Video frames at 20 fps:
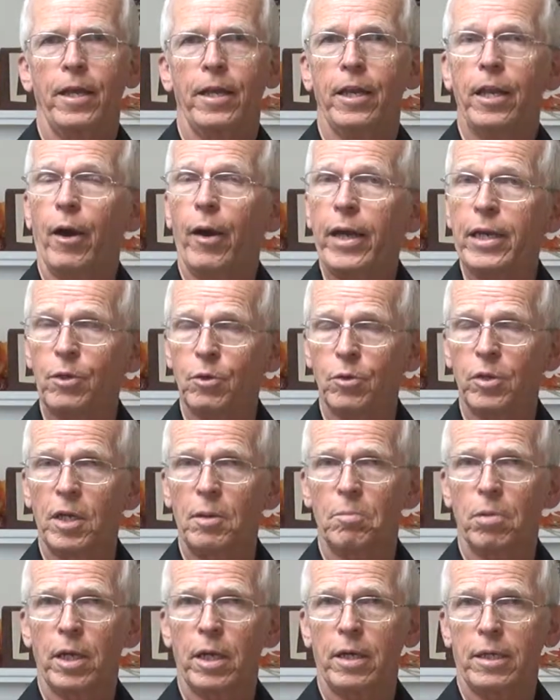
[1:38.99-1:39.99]
Now, I
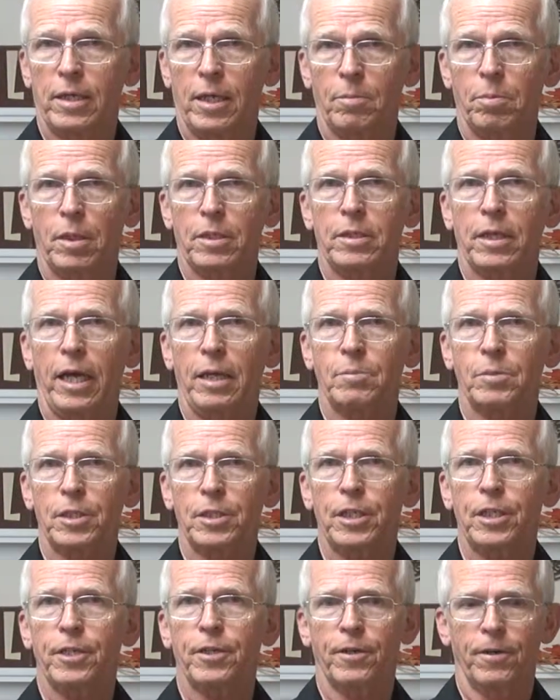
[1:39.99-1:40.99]
donate blood a couple of times a
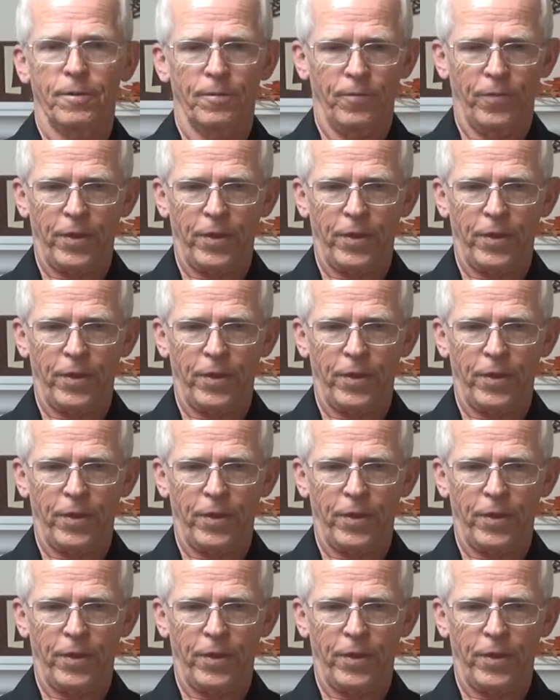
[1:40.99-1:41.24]
year,